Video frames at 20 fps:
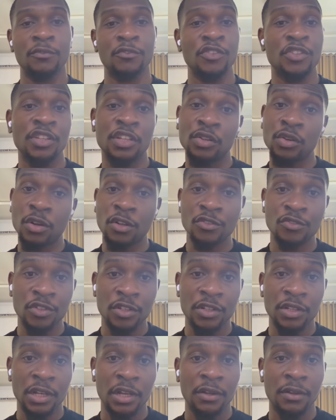risking 100
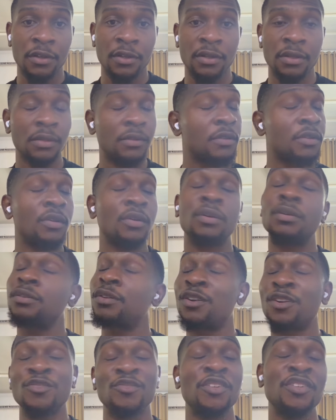naira,
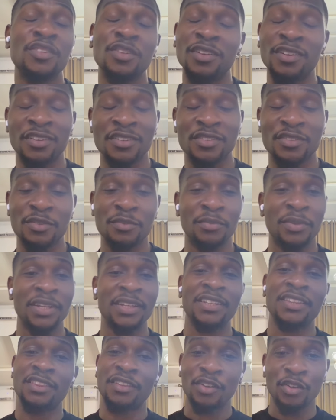$100 to
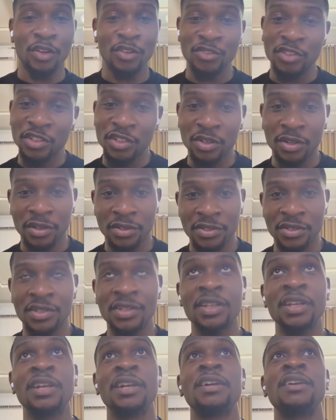make $300,
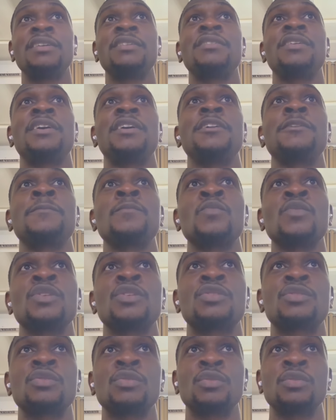right?
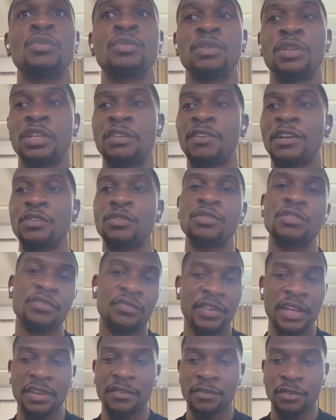So if I lose
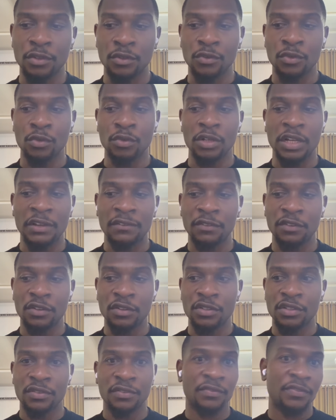5 in a row, I've
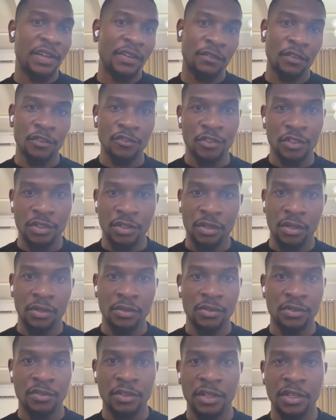lost
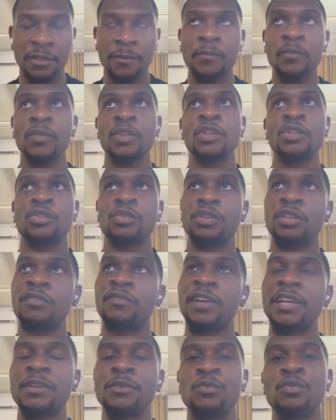$500, right? So if
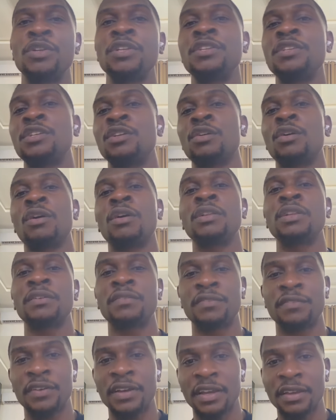I win the other
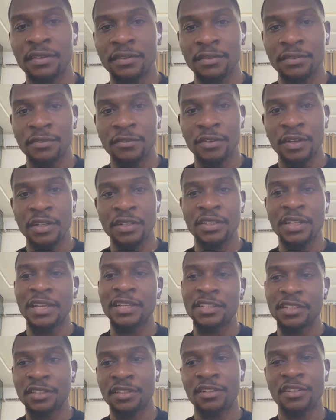5, right, that
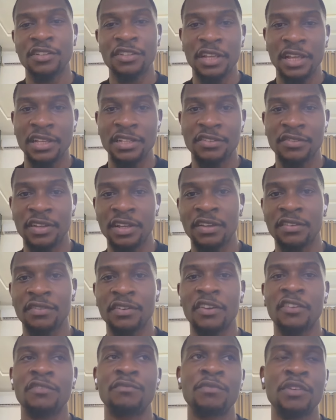is 3 times
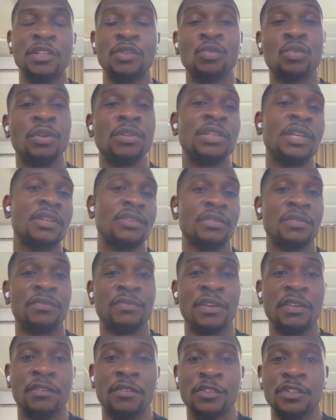5, I've made
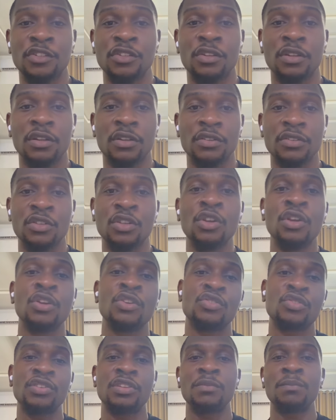$1,500.
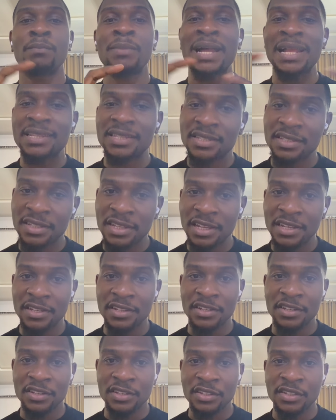So the math there
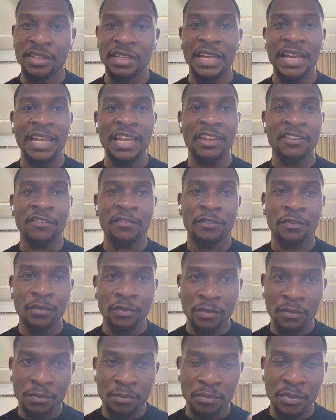is I have
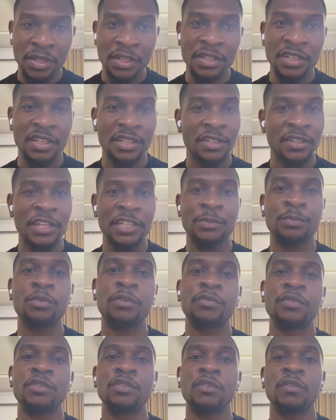made a net
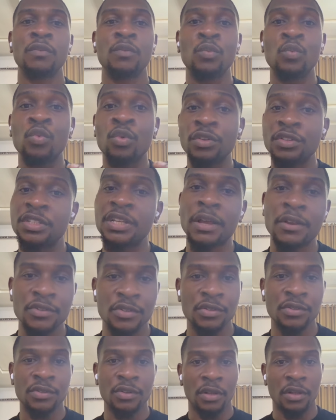profit of
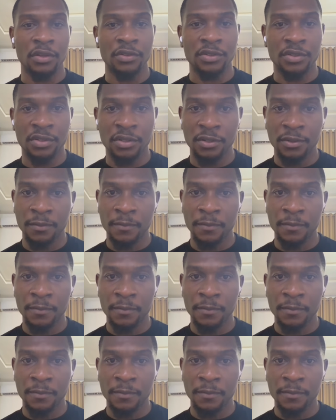$1,000,